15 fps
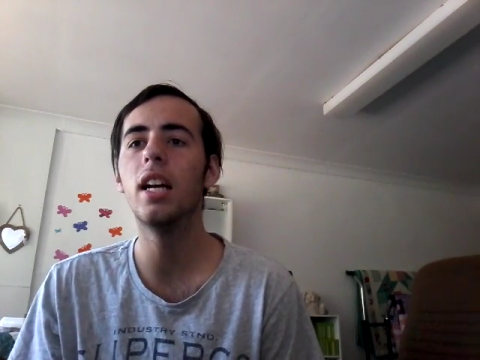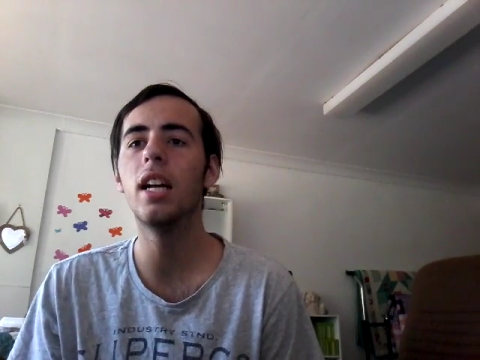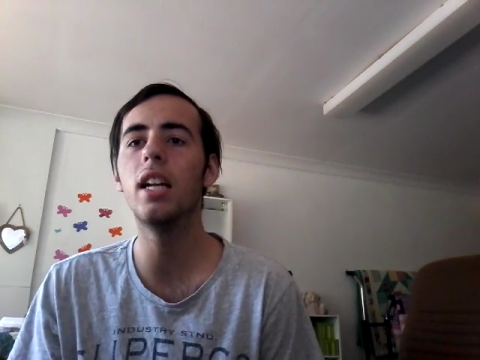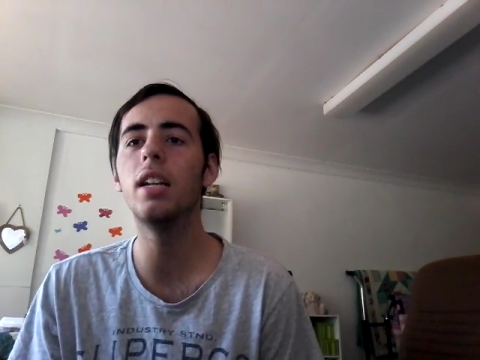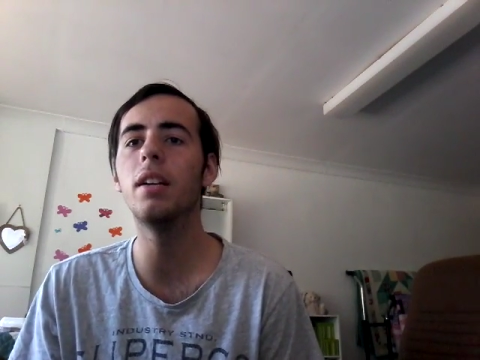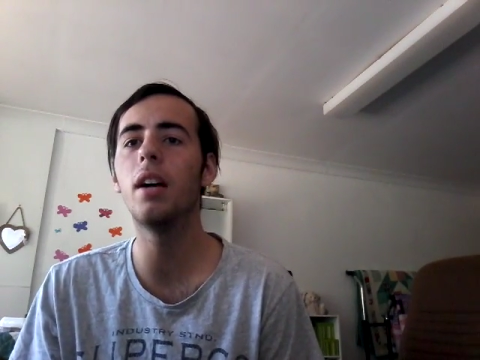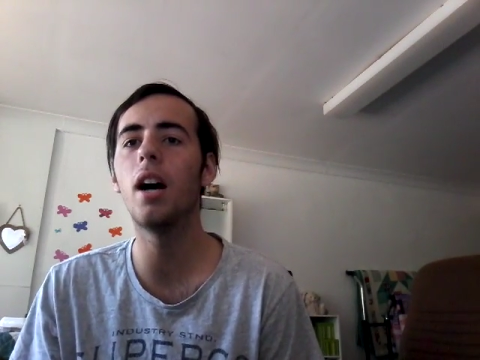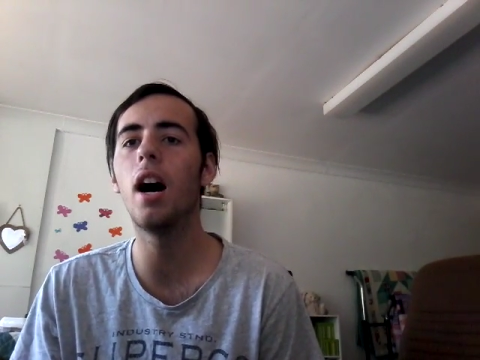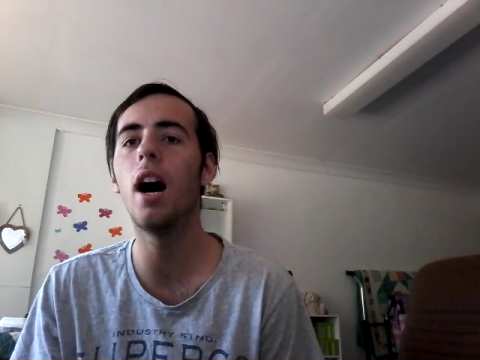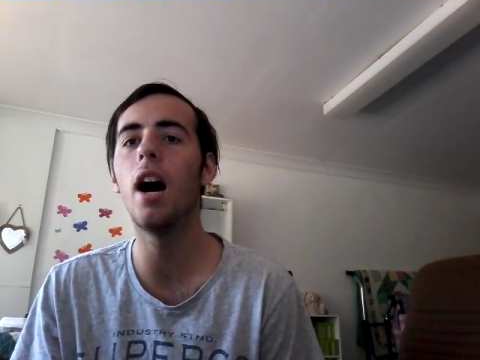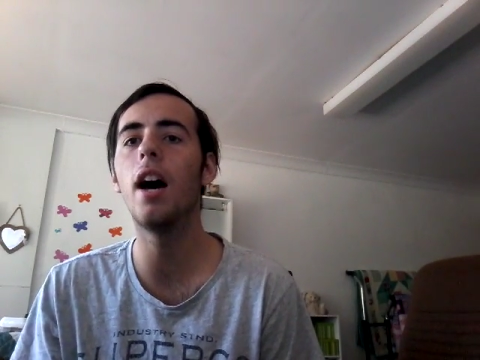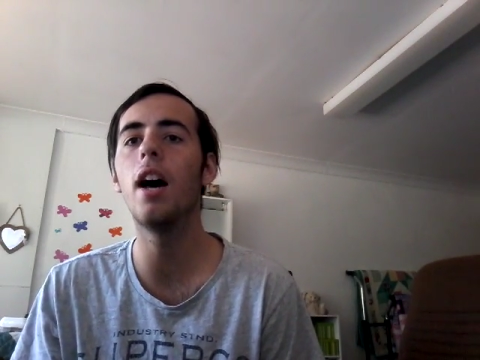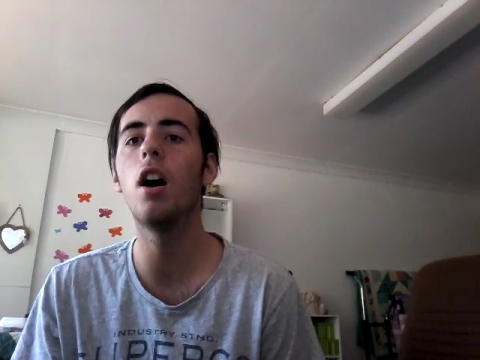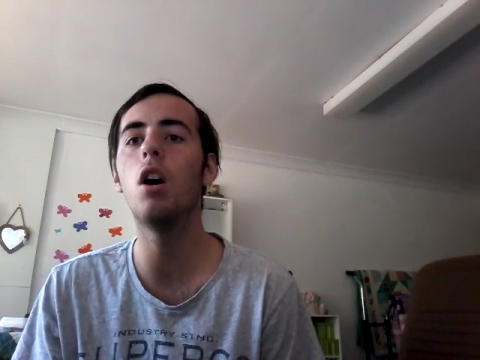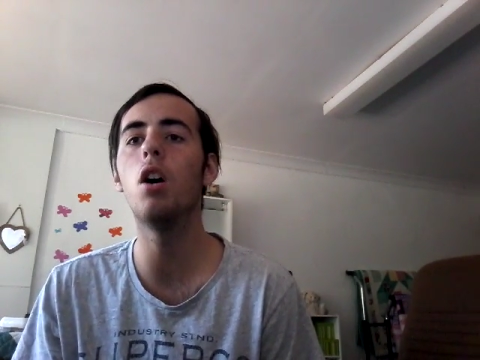and your
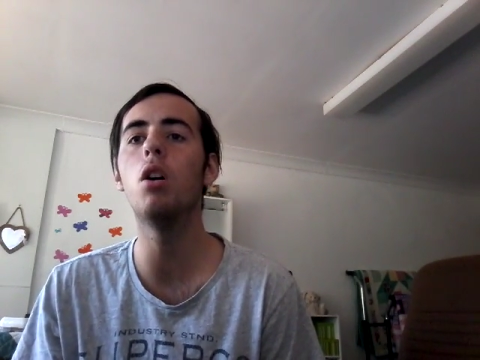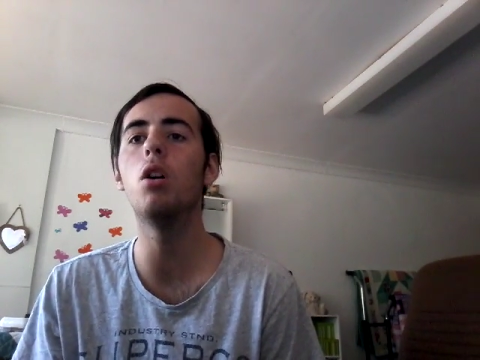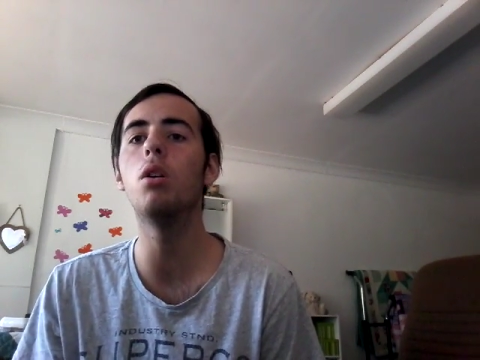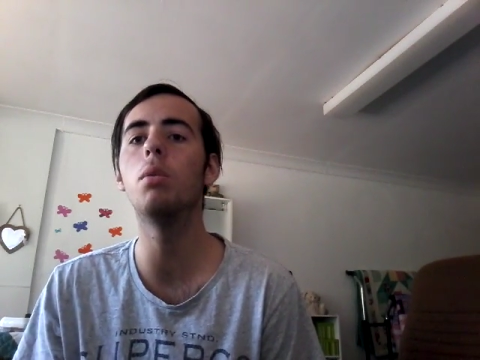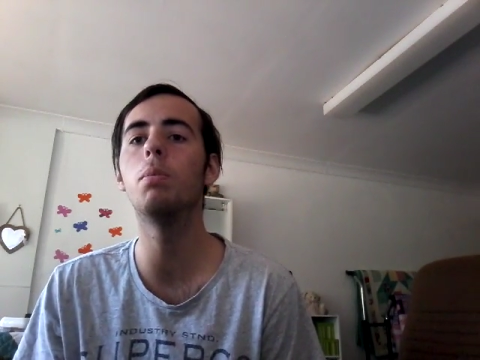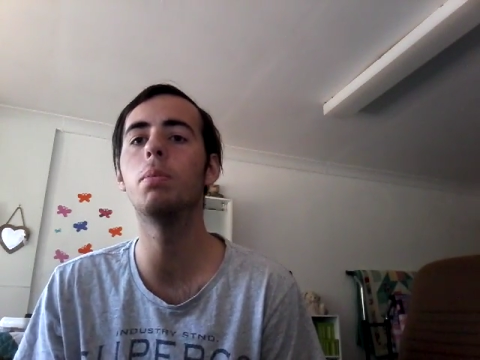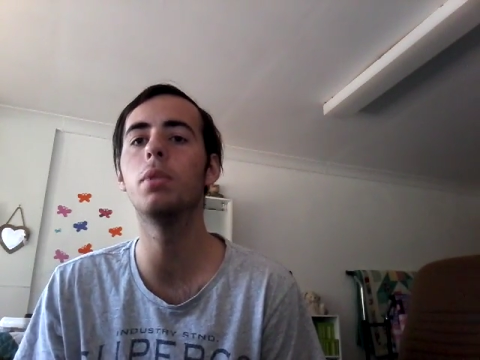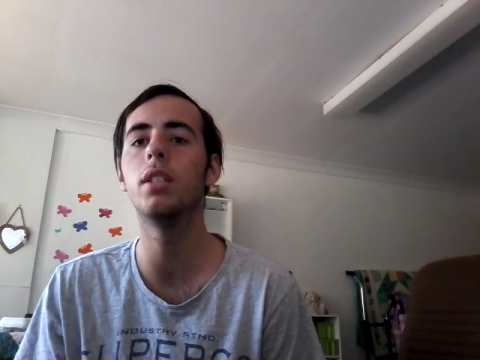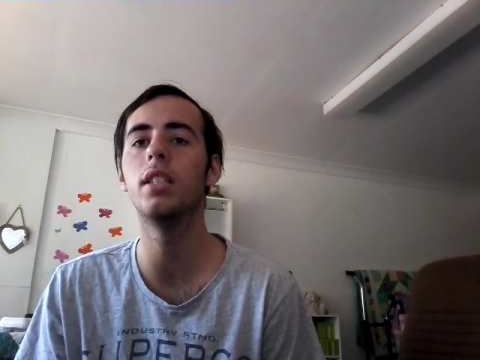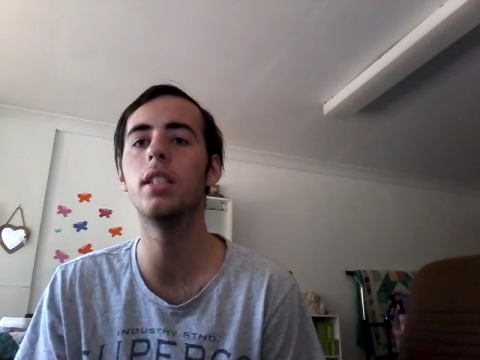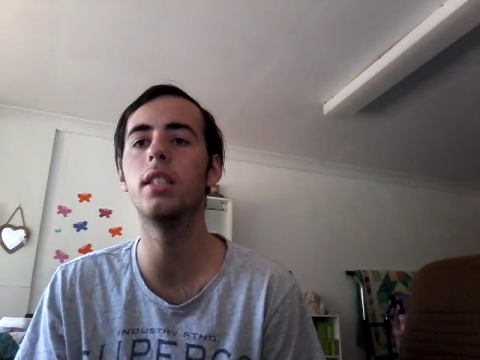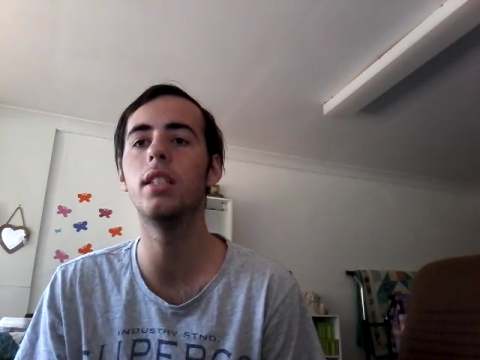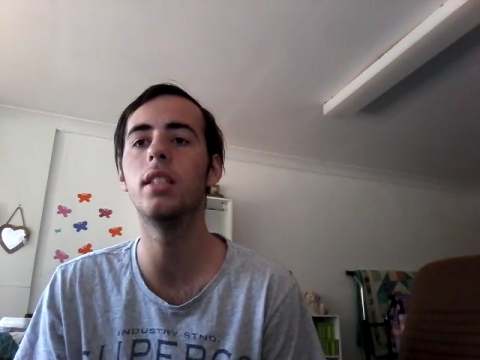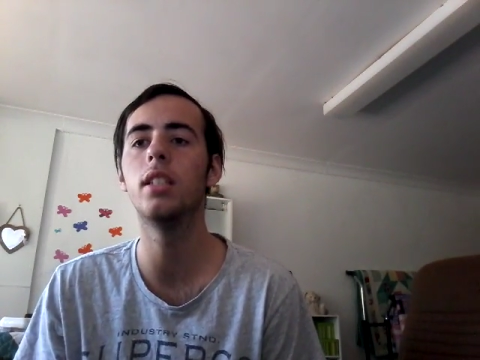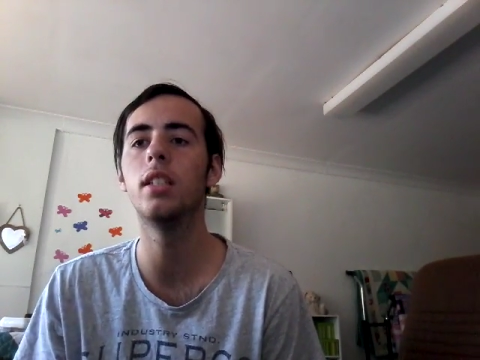heart
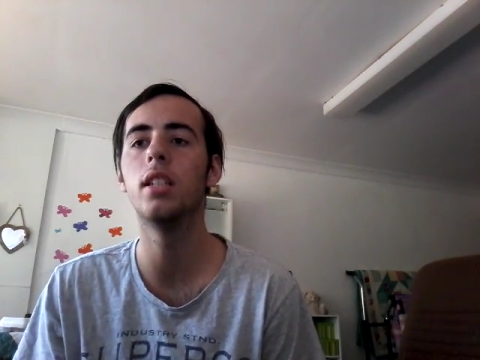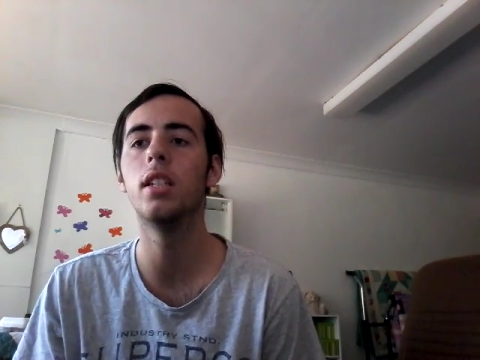open.